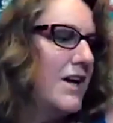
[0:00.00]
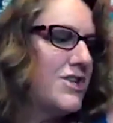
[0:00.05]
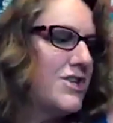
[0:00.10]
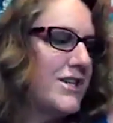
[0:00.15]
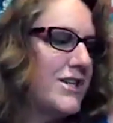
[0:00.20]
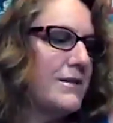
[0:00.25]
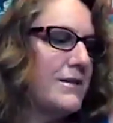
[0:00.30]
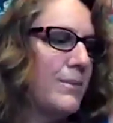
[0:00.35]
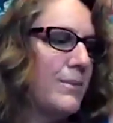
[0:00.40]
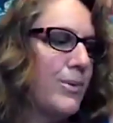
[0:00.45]

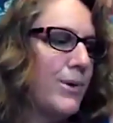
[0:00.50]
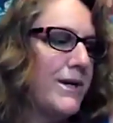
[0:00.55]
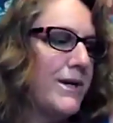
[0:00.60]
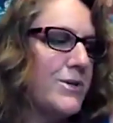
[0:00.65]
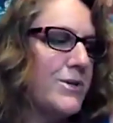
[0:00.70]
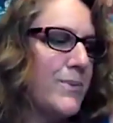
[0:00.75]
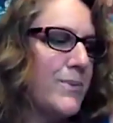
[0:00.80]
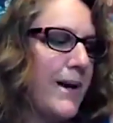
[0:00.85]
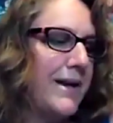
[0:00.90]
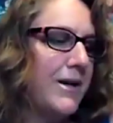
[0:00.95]
She's a
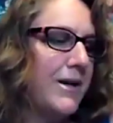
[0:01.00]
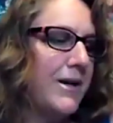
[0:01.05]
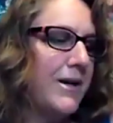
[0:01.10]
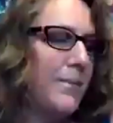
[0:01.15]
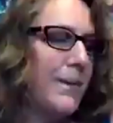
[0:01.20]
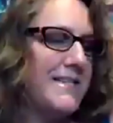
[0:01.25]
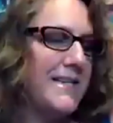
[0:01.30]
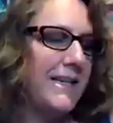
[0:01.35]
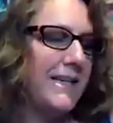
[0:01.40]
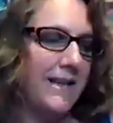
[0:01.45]
British writer
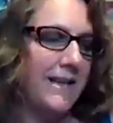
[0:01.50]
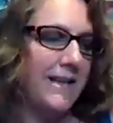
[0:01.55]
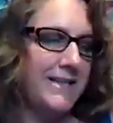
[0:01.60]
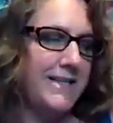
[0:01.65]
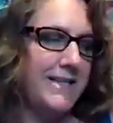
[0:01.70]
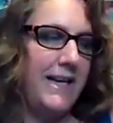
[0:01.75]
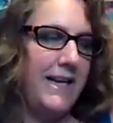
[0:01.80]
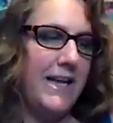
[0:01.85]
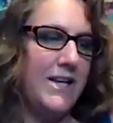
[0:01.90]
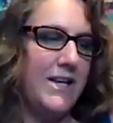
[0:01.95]
based in
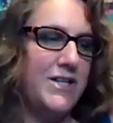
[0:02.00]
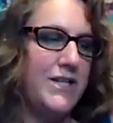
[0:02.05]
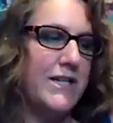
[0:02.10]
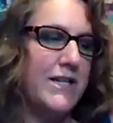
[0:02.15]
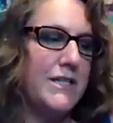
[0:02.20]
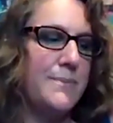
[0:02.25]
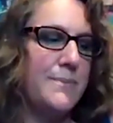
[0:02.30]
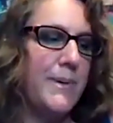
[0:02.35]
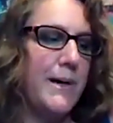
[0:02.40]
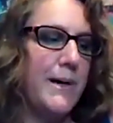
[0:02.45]
London, and
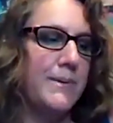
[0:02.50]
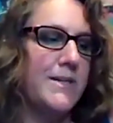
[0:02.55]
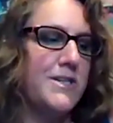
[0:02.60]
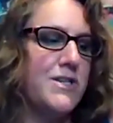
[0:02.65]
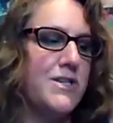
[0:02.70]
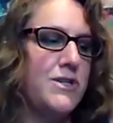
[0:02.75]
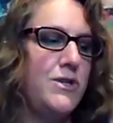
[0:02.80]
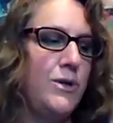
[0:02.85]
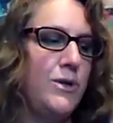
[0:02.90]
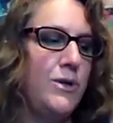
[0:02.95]
she has
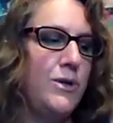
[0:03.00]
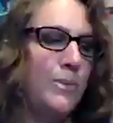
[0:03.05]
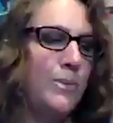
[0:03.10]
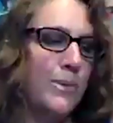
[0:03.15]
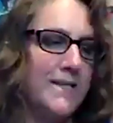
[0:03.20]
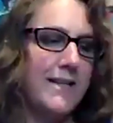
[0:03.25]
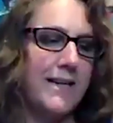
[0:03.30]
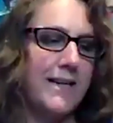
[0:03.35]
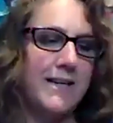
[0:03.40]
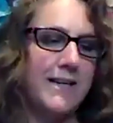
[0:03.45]
published
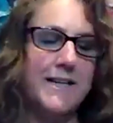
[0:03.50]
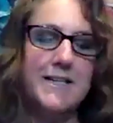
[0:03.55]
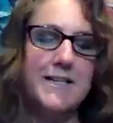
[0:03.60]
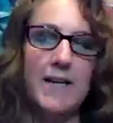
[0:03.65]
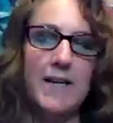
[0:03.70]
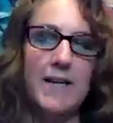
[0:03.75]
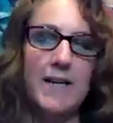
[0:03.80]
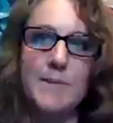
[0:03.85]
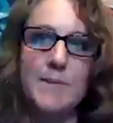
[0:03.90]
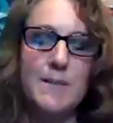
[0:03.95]
numerous Sunday
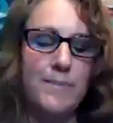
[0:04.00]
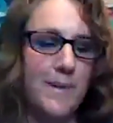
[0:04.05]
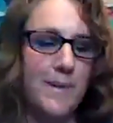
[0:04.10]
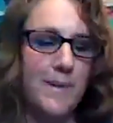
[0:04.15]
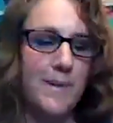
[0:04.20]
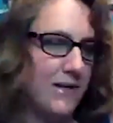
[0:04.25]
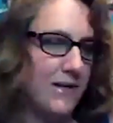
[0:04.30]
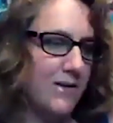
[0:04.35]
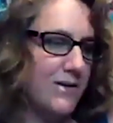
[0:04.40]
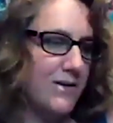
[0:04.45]
Times
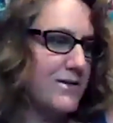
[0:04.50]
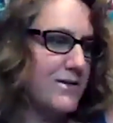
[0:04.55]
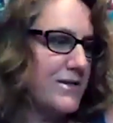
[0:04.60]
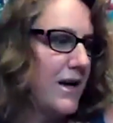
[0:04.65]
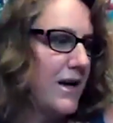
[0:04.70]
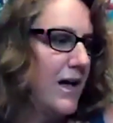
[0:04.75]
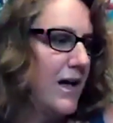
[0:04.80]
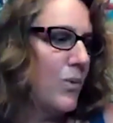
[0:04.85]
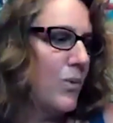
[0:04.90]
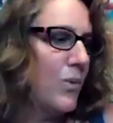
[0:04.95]

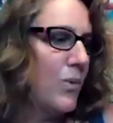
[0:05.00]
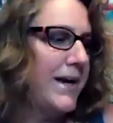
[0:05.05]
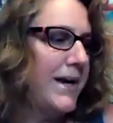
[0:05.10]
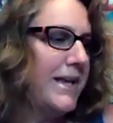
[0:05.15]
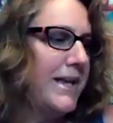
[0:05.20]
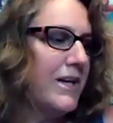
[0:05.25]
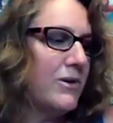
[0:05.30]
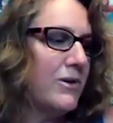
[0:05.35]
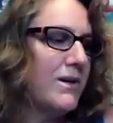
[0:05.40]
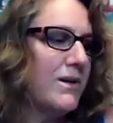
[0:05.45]
bestsellers,
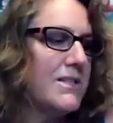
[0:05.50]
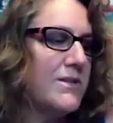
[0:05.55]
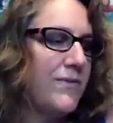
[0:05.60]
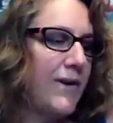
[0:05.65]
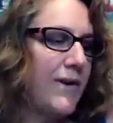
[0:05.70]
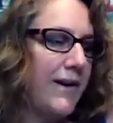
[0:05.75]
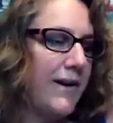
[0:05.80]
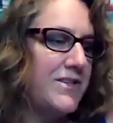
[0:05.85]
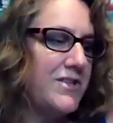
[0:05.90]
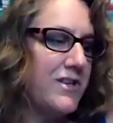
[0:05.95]
writing across
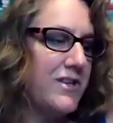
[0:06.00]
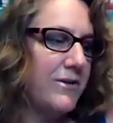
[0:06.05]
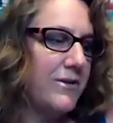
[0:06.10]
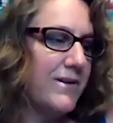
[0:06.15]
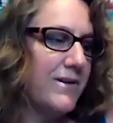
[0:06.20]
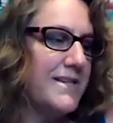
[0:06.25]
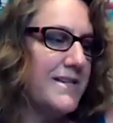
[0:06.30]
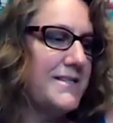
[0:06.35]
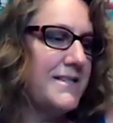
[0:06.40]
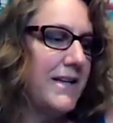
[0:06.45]
various
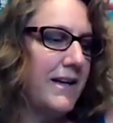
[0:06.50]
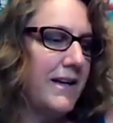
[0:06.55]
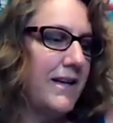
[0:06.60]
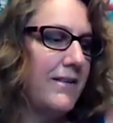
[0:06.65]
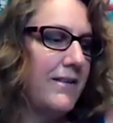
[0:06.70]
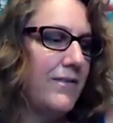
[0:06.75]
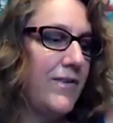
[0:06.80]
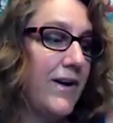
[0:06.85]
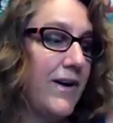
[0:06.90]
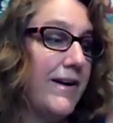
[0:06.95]

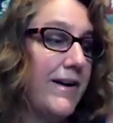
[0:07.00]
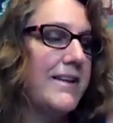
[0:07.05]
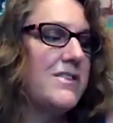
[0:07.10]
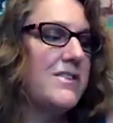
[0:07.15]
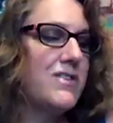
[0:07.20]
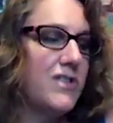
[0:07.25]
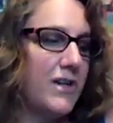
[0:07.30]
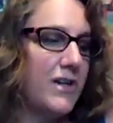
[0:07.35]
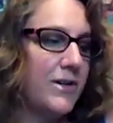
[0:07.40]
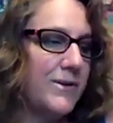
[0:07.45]

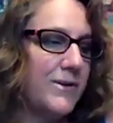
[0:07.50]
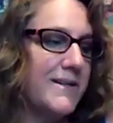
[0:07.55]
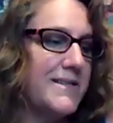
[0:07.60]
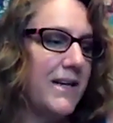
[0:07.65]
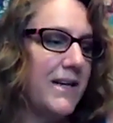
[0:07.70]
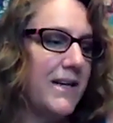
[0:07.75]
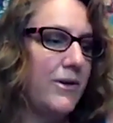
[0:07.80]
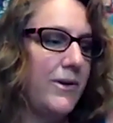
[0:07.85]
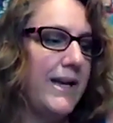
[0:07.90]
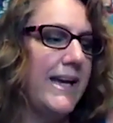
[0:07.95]

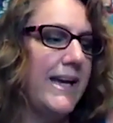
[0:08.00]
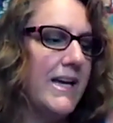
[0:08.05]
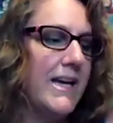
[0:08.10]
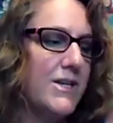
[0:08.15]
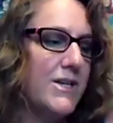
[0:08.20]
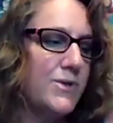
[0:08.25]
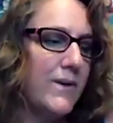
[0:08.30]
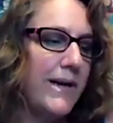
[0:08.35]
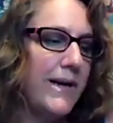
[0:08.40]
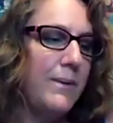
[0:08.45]
genres, including
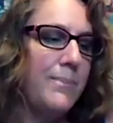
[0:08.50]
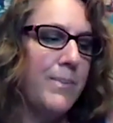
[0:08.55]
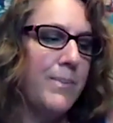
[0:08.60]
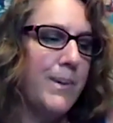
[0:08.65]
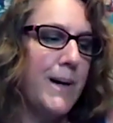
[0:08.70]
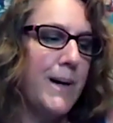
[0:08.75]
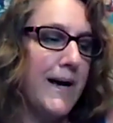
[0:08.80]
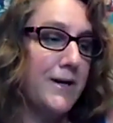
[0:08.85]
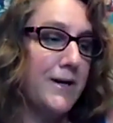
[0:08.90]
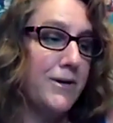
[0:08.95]
history,
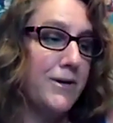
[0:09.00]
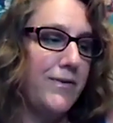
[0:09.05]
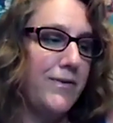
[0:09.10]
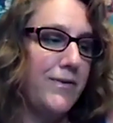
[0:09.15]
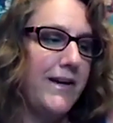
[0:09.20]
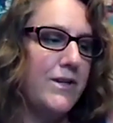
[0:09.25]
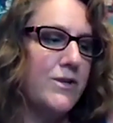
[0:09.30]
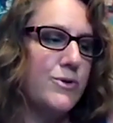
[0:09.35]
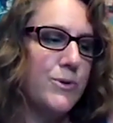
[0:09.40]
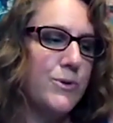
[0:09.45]

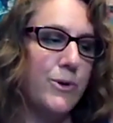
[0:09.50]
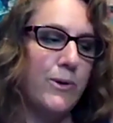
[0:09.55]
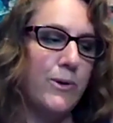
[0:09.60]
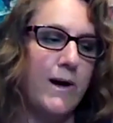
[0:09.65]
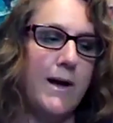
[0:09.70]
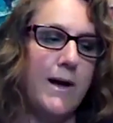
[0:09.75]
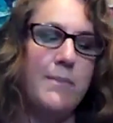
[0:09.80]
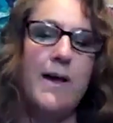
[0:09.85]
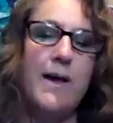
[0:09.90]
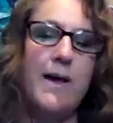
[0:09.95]
biography, true
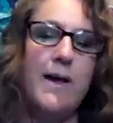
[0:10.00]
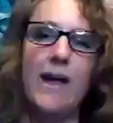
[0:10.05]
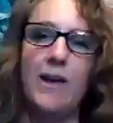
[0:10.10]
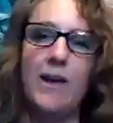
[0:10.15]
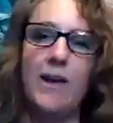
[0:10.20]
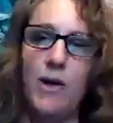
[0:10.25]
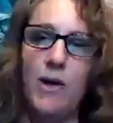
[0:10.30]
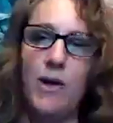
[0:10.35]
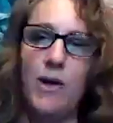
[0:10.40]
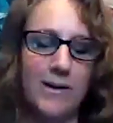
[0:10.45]
crime, and
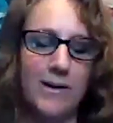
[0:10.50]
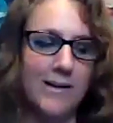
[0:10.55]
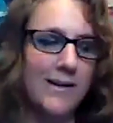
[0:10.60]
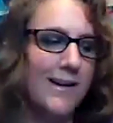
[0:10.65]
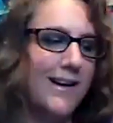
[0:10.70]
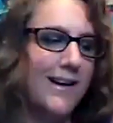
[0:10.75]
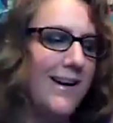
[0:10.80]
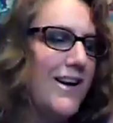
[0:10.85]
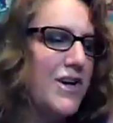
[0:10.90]
humor.